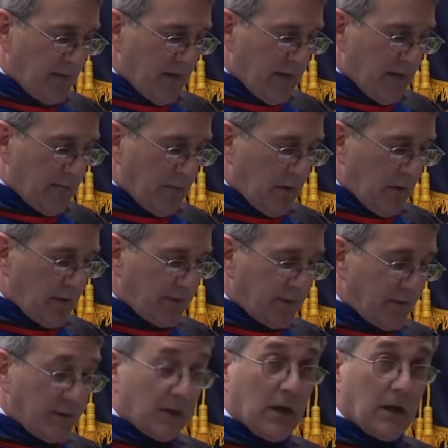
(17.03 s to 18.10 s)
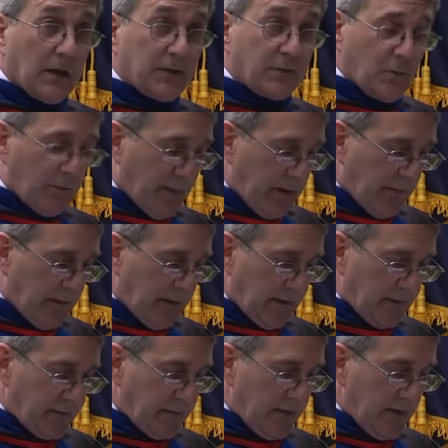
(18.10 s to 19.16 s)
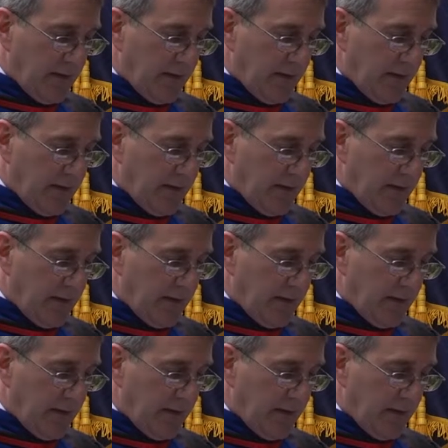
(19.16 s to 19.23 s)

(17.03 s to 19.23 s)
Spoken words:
and belongs to the College Republicans,